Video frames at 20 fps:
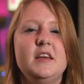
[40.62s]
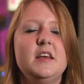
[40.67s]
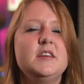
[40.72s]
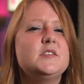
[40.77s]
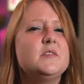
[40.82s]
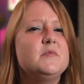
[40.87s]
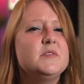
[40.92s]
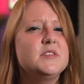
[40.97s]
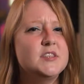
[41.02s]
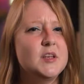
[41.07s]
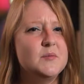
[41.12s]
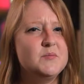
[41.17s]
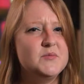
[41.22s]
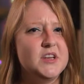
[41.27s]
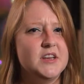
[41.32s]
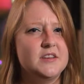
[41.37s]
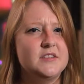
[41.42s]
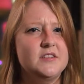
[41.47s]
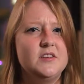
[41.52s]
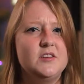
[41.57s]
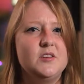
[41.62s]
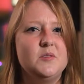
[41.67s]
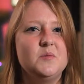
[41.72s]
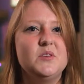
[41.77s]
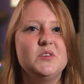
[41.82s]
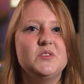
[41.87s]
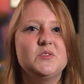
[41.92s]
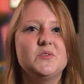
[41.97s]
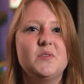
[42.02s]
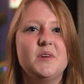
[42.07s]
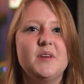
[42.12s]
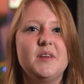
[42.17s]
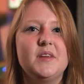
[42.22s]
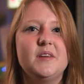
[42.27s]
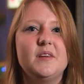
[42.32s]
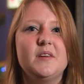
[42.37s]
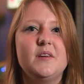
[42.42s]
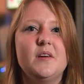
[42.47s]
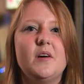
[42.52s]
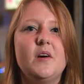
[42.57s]
Is there a subject that you enjoy?
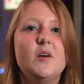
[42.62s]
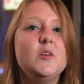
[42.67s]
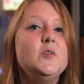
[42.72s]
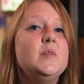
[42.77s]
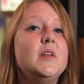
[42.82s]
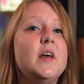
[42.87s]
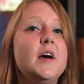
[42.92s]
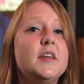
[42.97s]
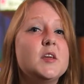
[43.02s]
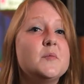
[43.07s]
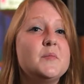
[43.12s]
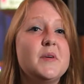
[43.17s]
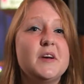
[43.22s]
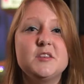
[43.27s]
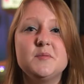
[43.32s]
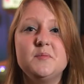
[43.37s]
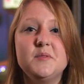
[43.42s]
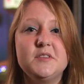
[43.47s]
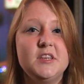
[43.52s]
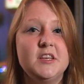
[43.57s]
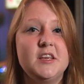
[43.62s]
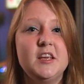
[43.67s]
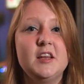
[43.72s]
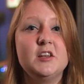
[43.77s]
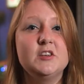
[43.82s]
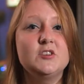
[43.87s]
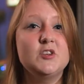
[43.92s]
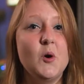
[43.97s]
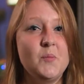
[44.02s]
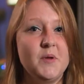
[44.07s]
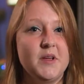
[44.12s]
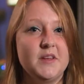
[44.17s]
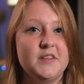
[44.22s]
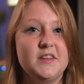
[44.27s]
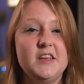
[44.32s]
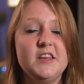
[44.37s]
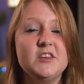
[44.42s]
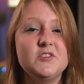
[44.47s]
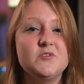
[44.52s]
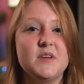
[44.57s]
Are you learning about a particular topic
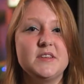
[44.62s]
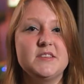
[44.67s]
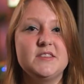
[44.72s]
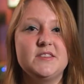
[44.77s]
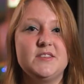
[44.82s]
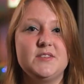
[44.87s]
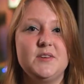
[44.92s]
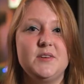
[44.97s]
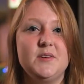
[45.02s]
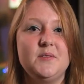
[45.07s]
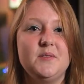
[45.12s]
that interests you?